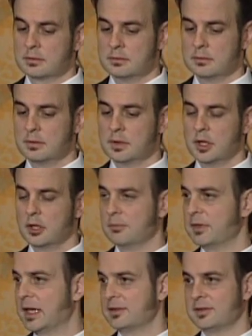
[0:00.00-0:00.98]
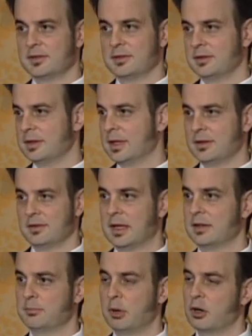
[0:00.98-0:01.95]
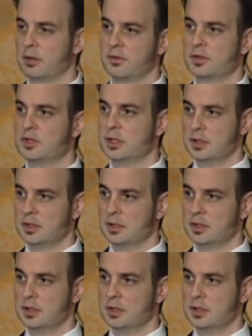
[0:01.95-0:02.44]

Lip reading: No, that's part of the